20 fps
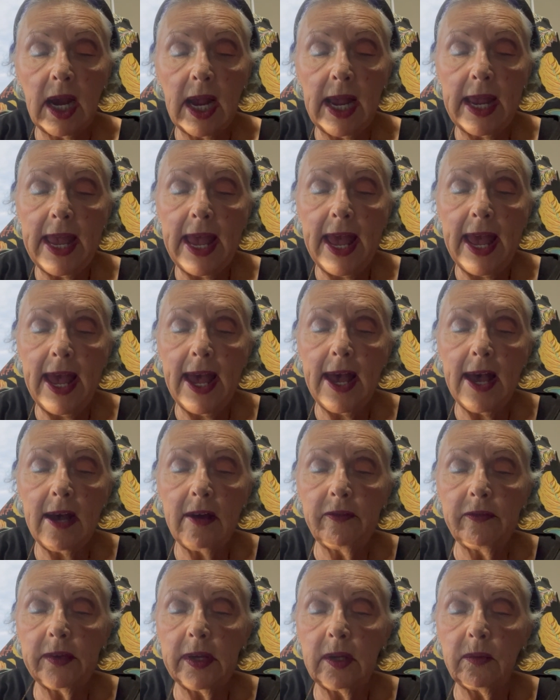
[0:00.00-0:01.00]
I
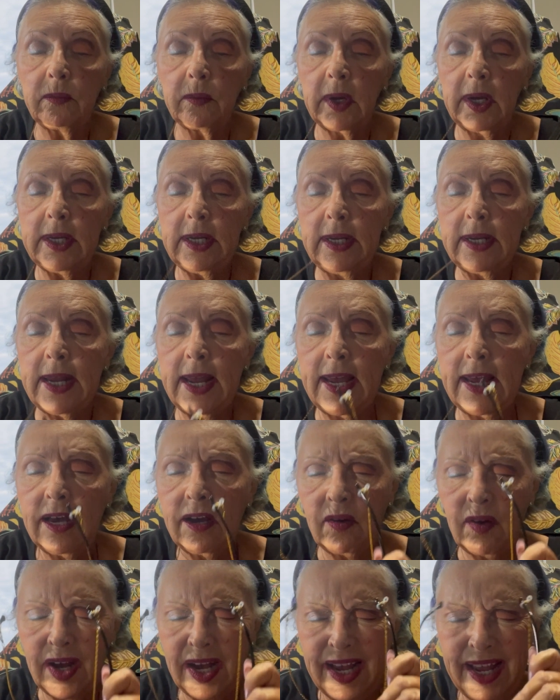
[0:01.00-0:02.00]
have. And right
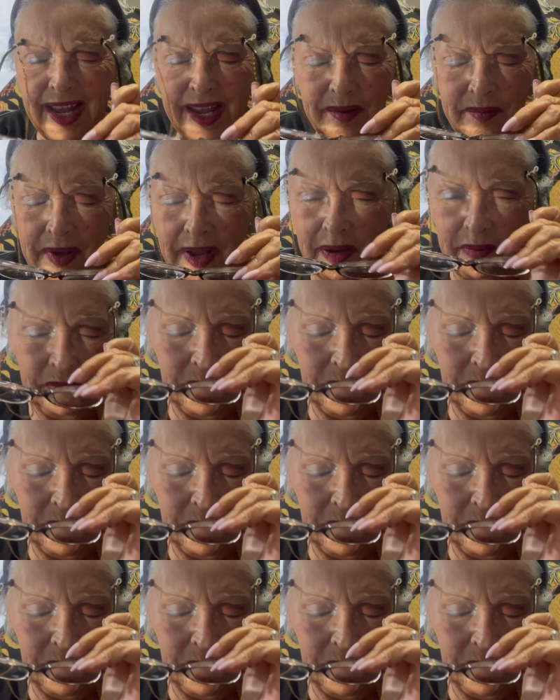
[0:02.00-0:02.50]
now, I'm